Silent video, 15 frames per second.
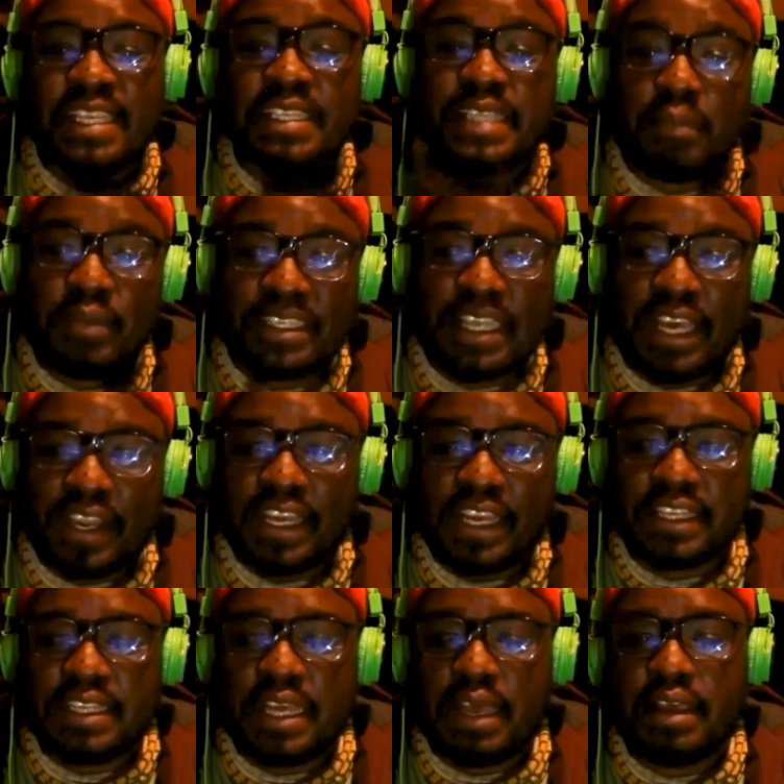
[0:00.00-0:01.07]
I'm a
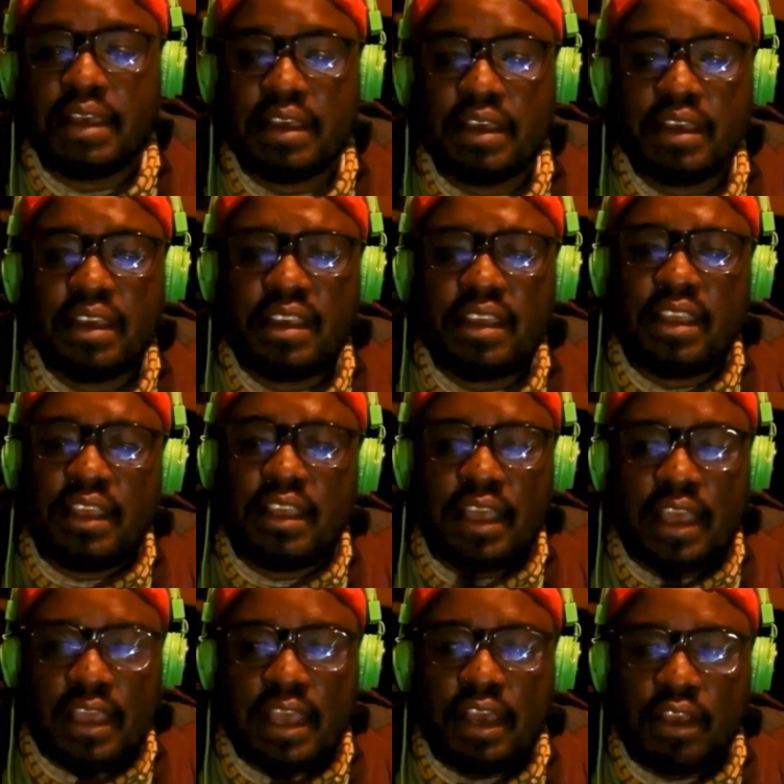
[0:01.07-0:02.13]
director?
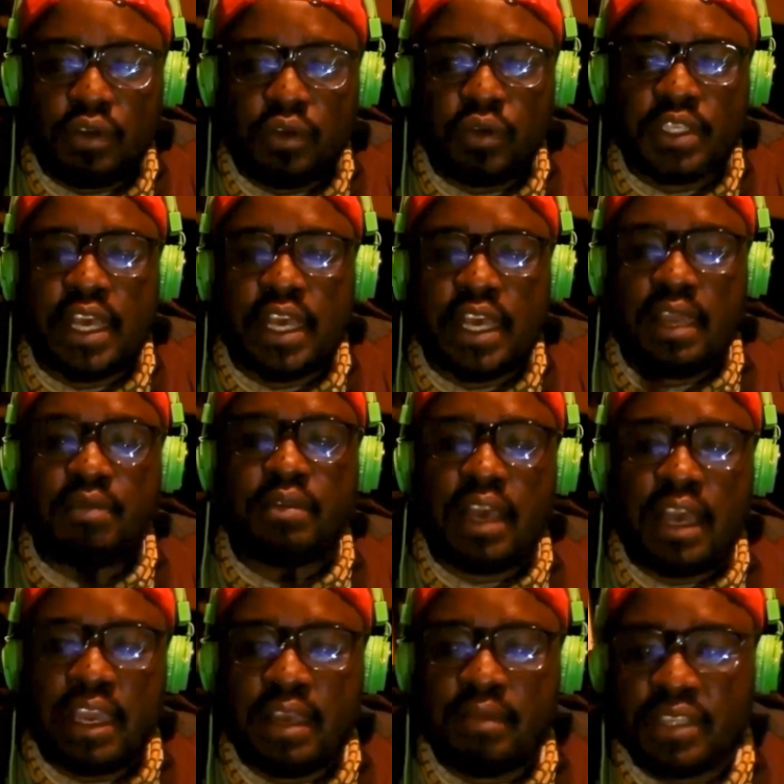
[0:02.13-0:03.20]
Yeah. You see, I
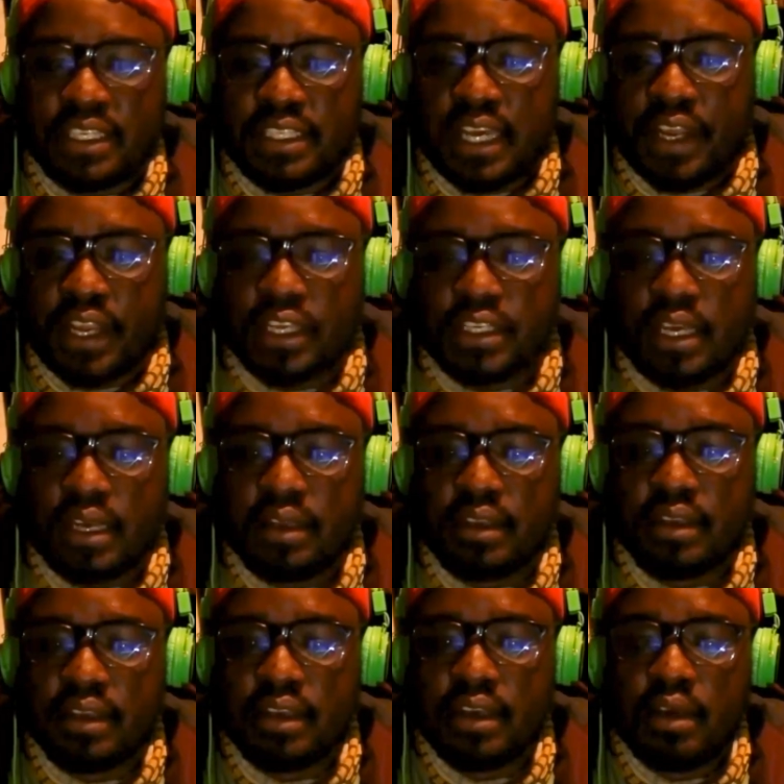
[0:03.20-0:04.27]
am the director,
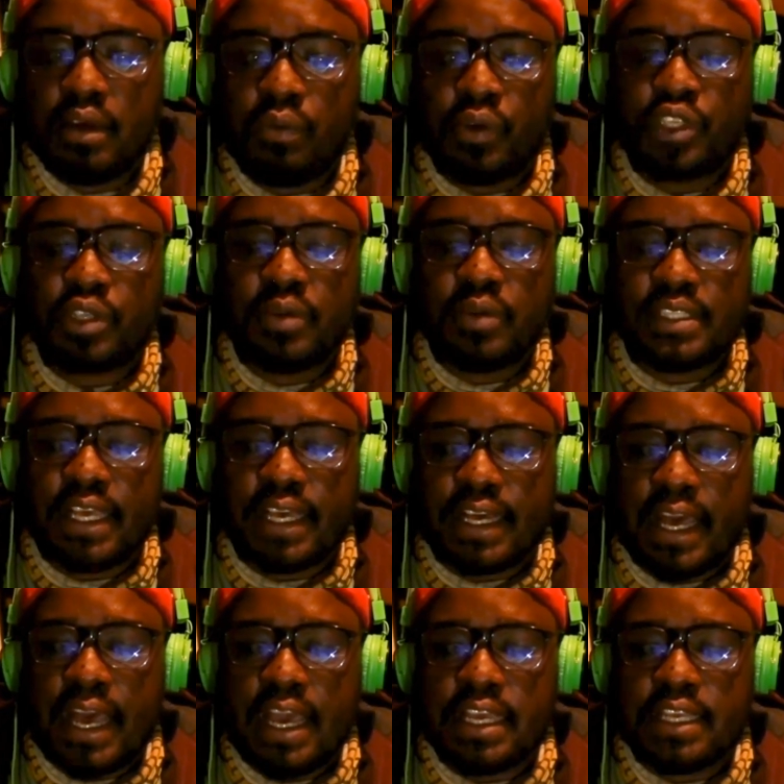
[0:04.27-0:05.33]
which means the
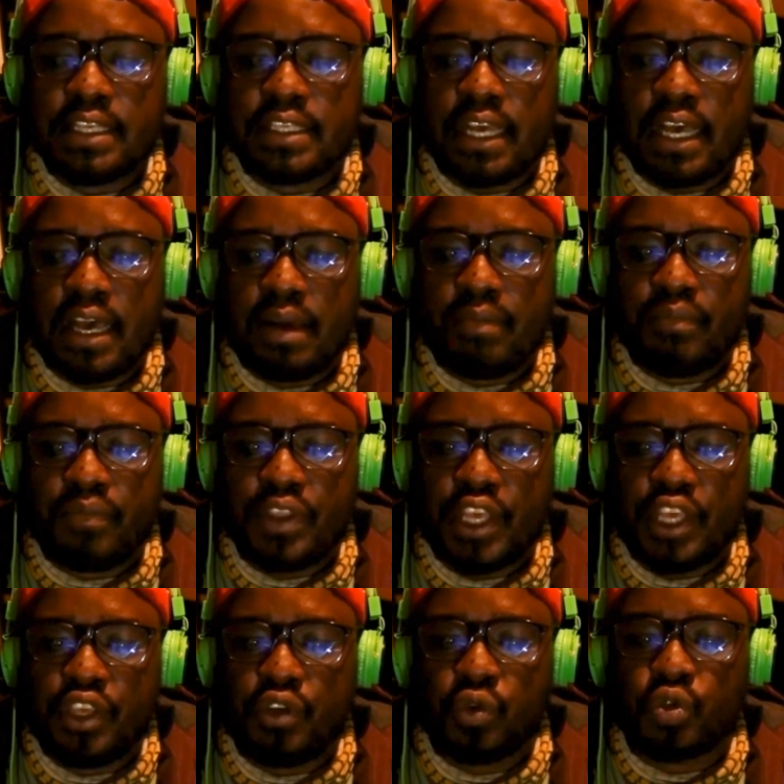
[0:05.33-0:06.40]
guys they
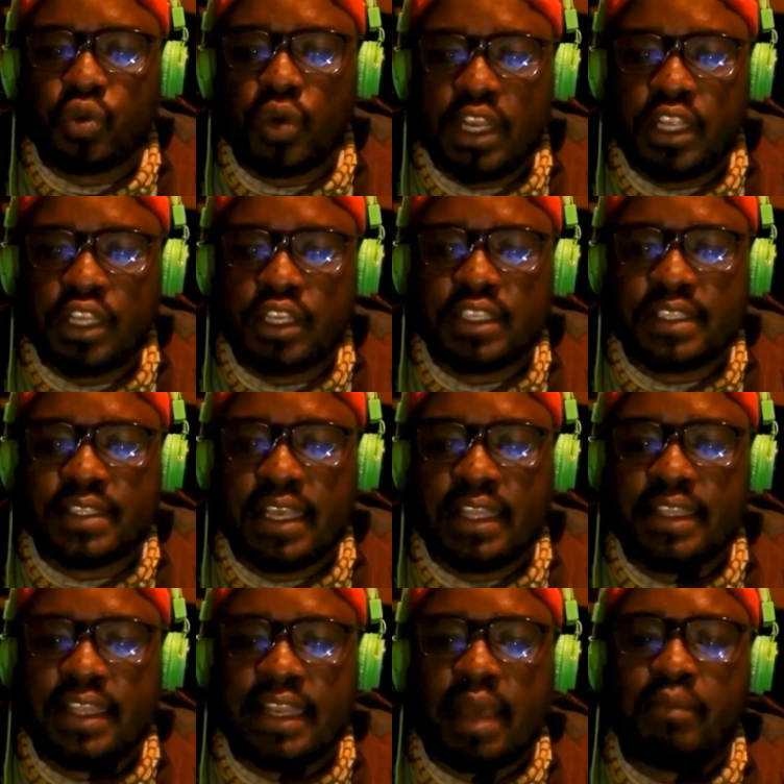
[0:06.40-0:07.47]
usually say
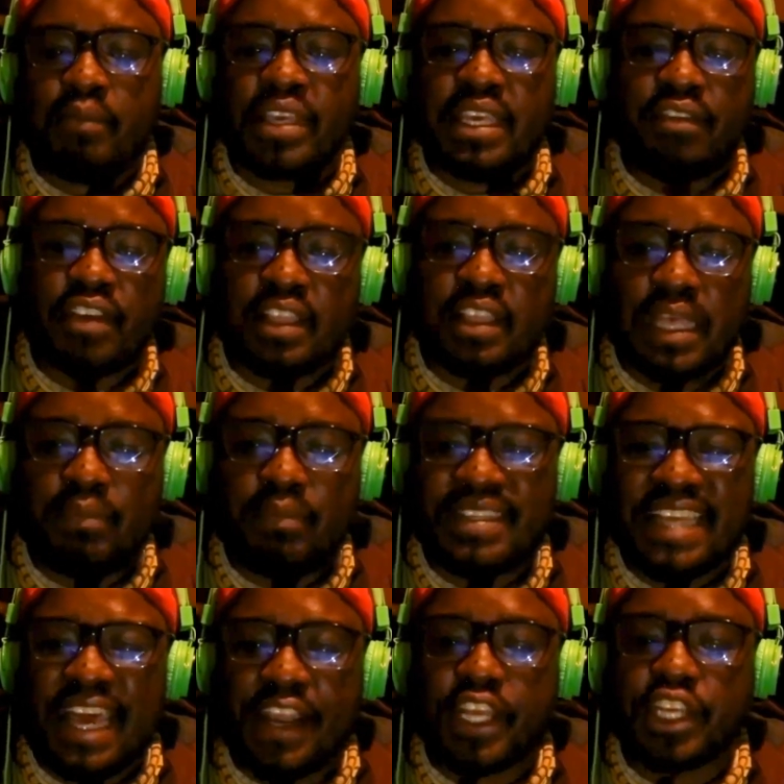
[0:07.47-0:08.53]
that I'm giving them
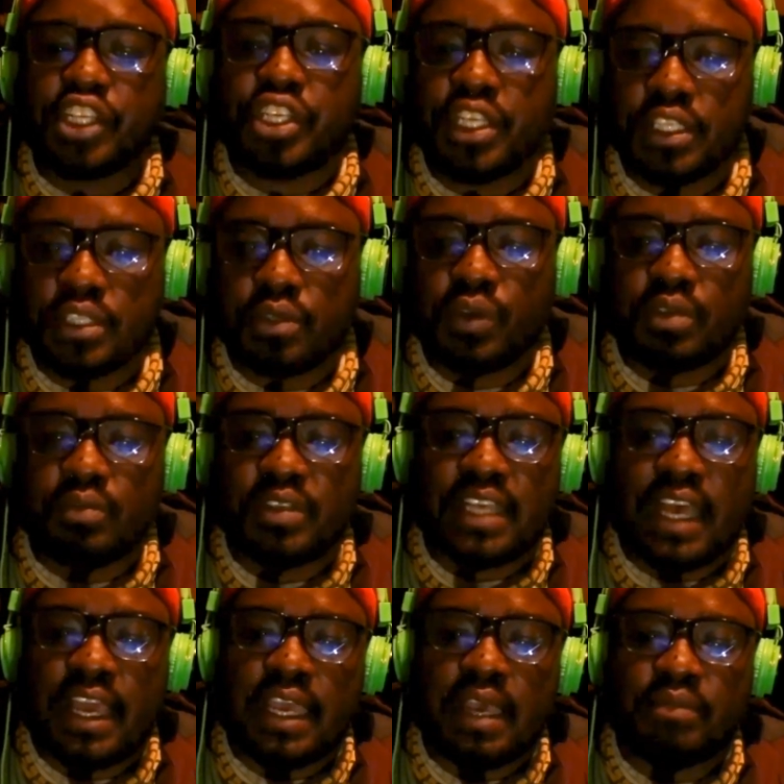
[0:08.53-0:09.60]
directions, which means I
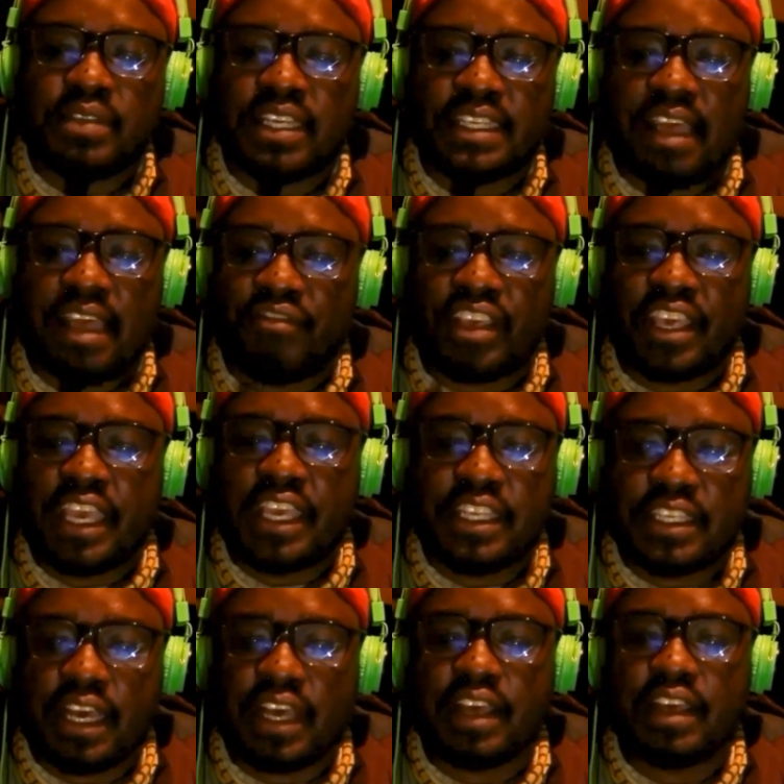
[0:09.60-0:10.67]
am the navigator.